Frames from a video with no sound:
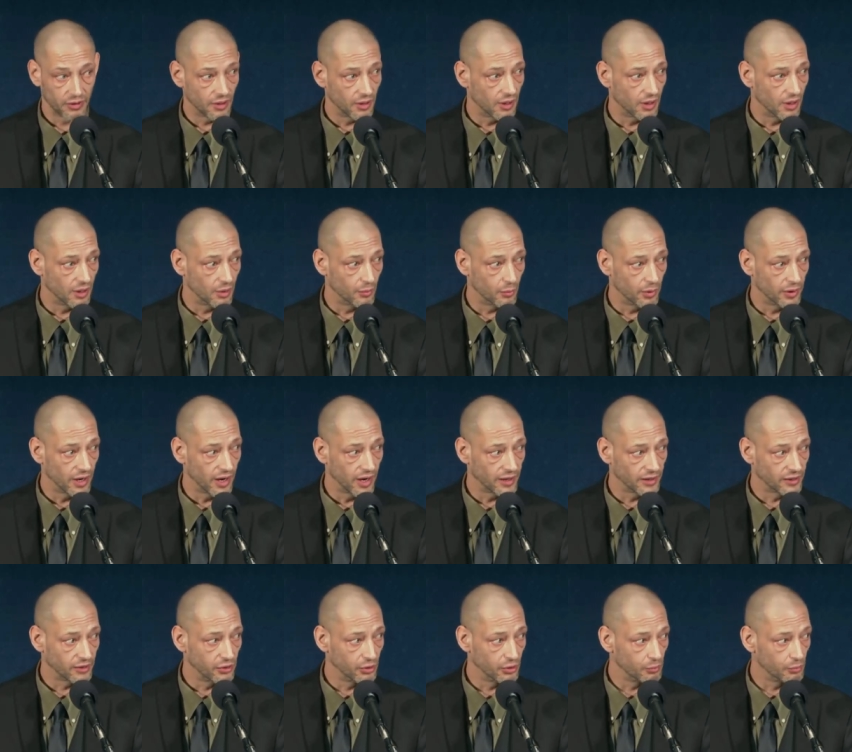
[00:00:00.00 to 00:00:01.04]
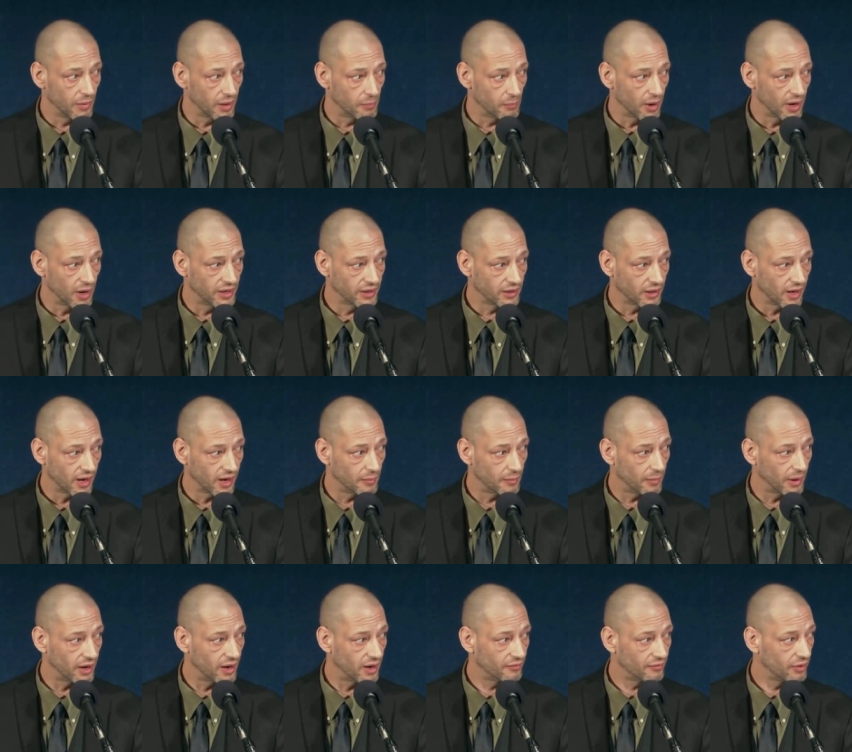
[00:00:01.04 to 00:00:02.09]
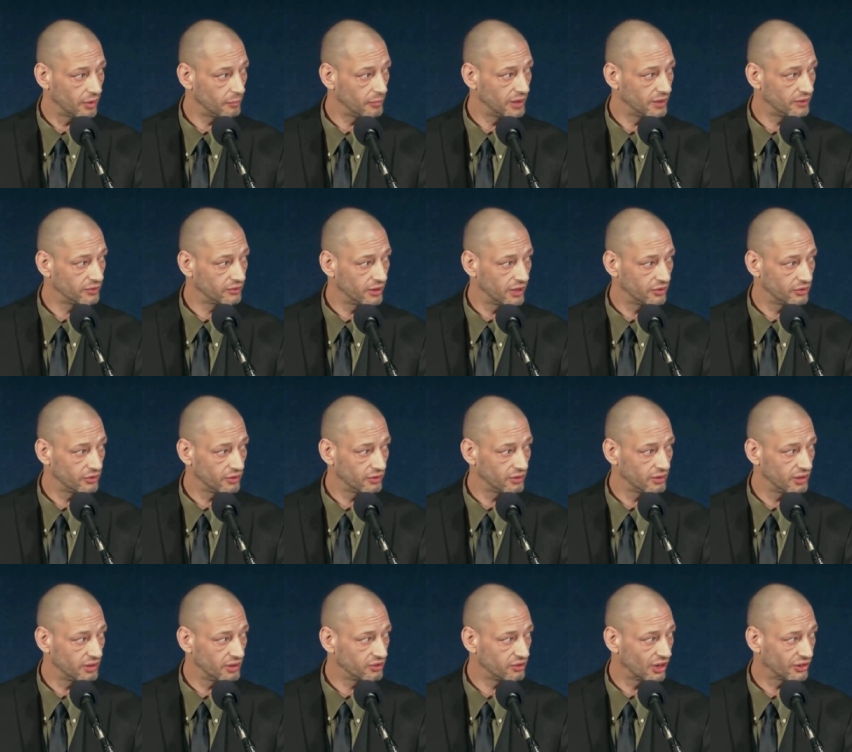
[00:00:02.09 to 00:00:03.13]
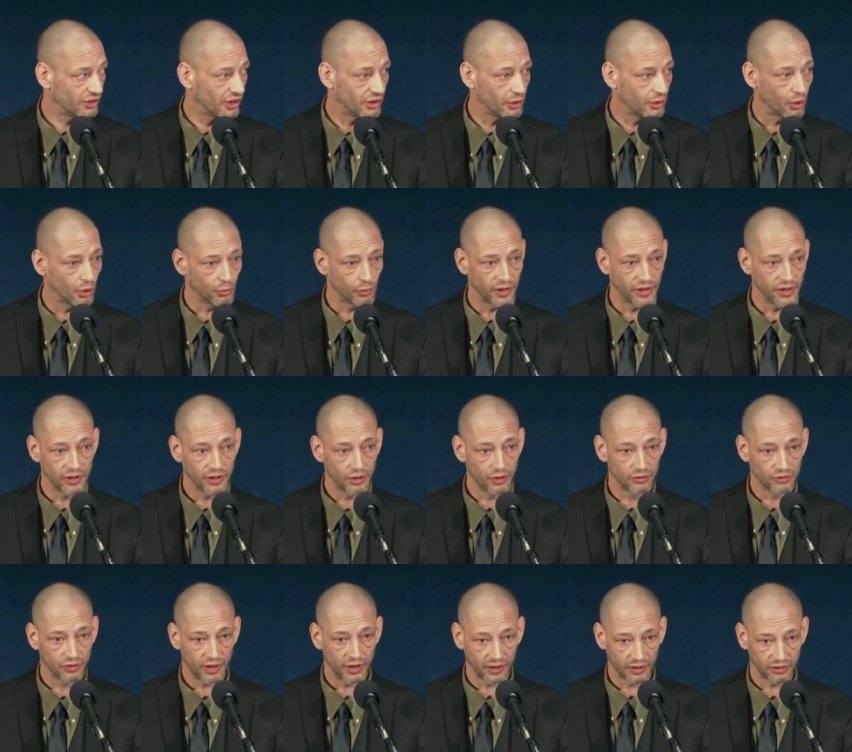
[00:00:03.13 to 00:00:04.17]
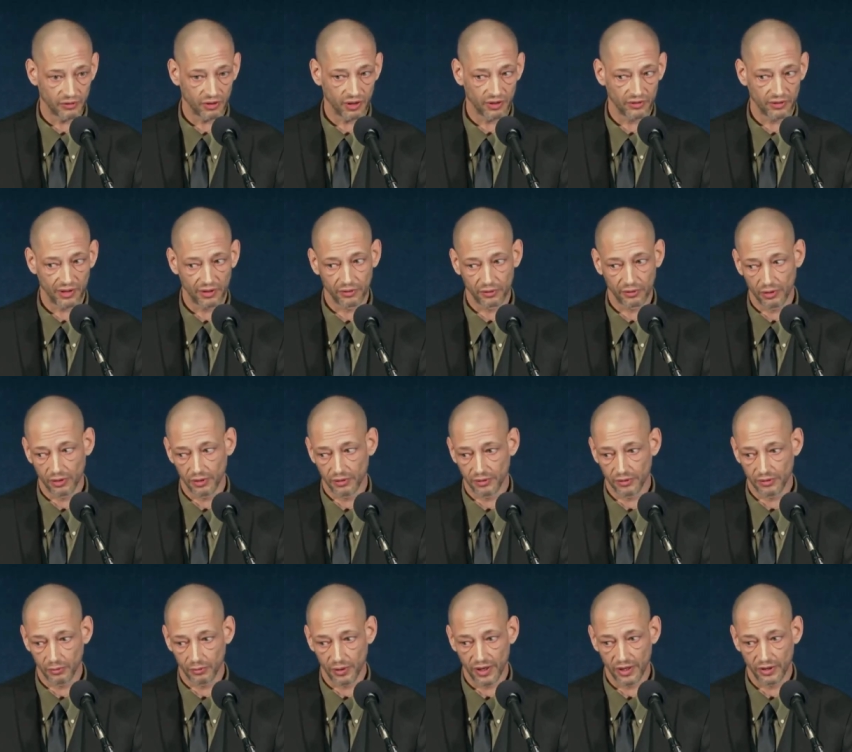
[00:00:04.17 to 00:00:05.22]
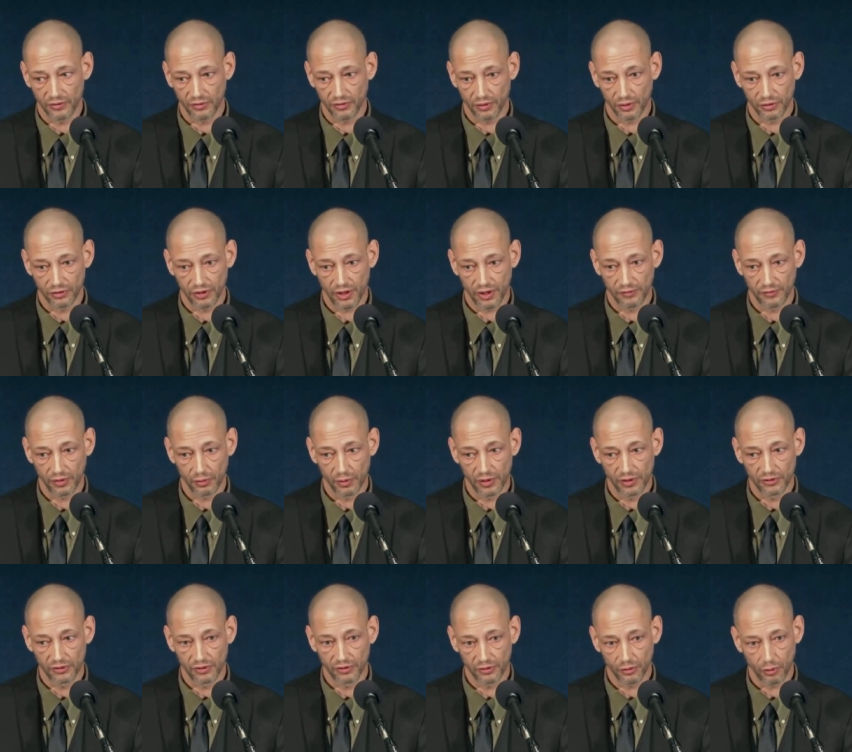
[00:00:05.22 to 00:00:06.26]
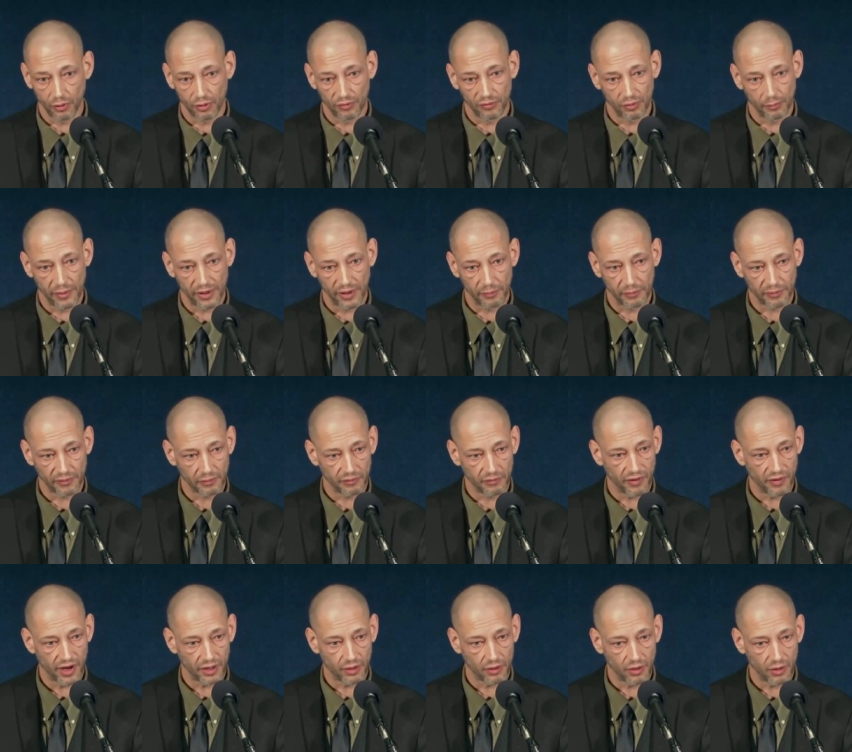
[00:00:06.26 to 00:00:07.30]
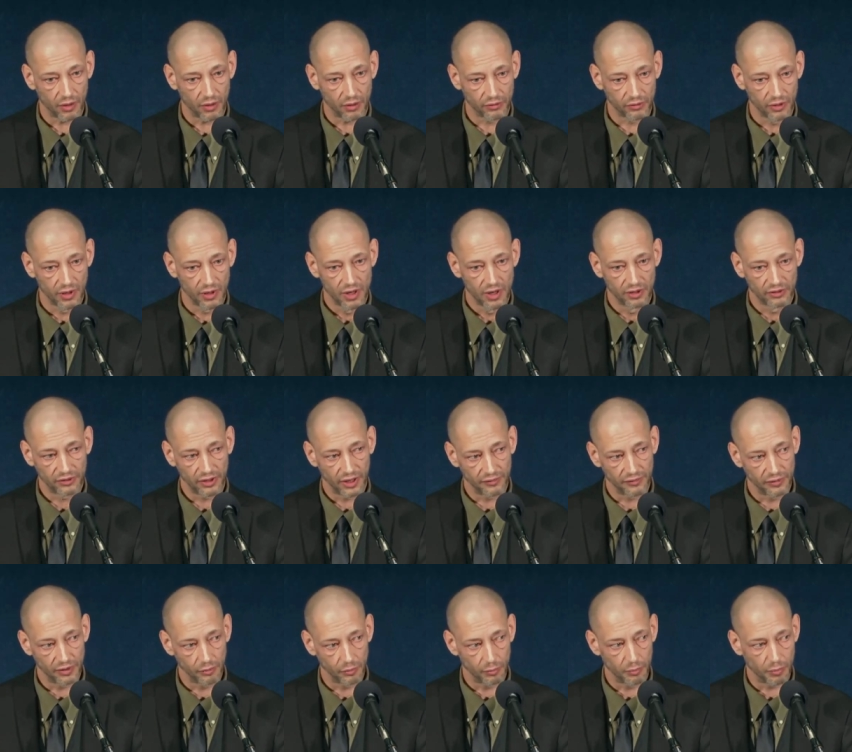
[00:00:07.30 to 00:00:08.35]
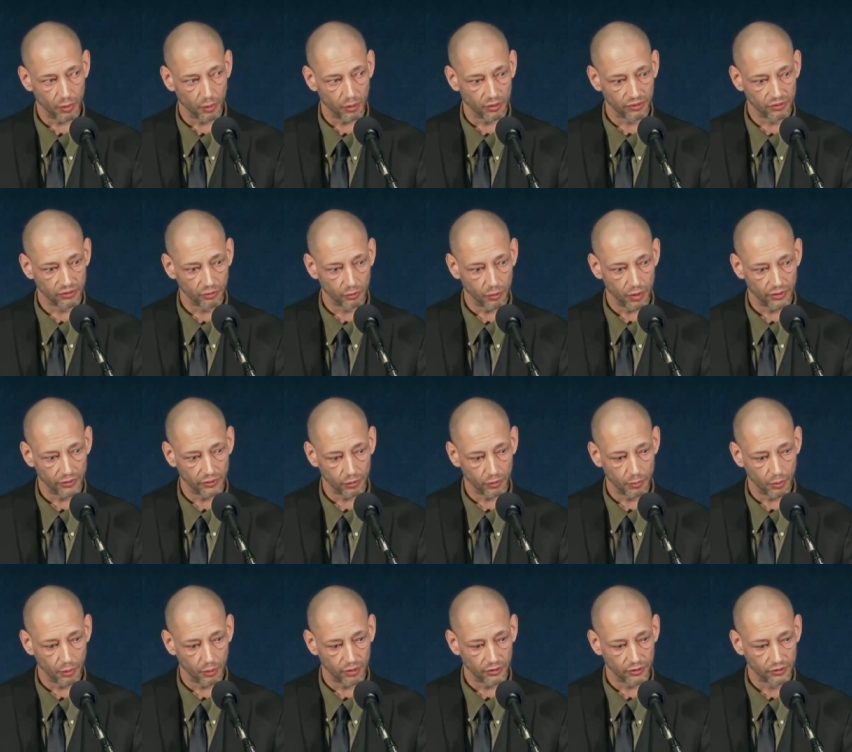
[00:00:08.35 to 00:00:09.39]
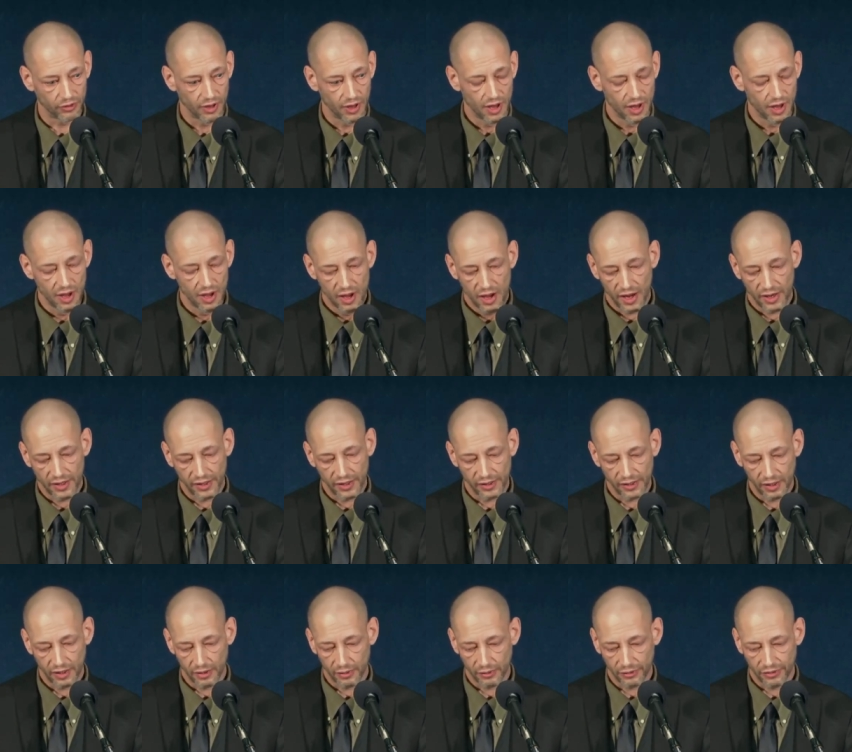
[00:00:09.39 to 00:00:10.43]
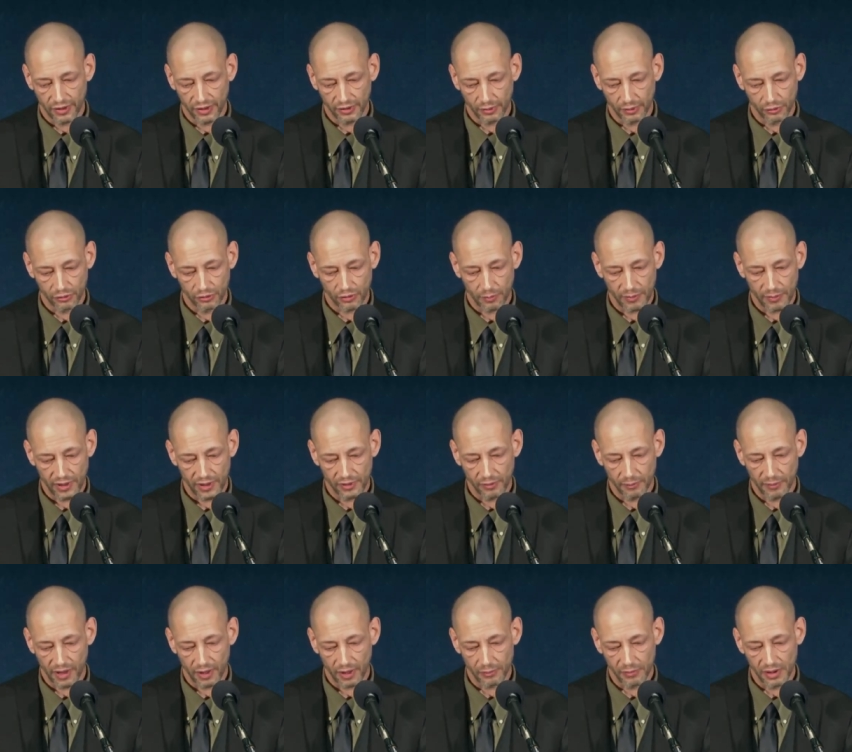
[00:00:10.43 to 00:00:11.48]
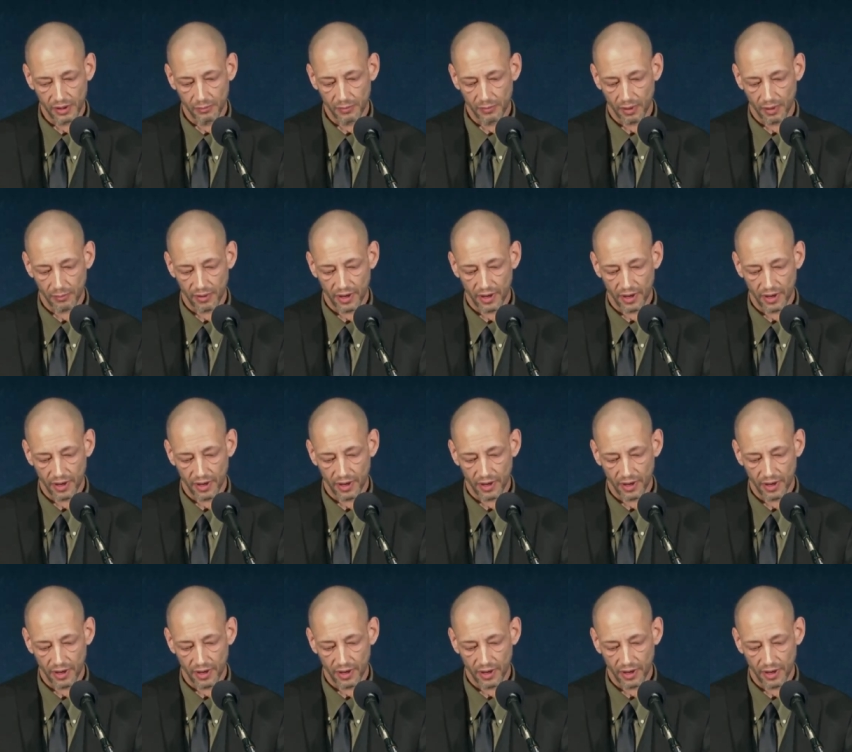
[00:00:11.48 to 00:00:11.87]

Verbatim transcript: Uh, when I cued my mic at my FM base station, it shut down all radios and I could shut down the, the range for safety reasons or for medevac calls, safety reports, weather reports, and any other thing that was commanded by me, by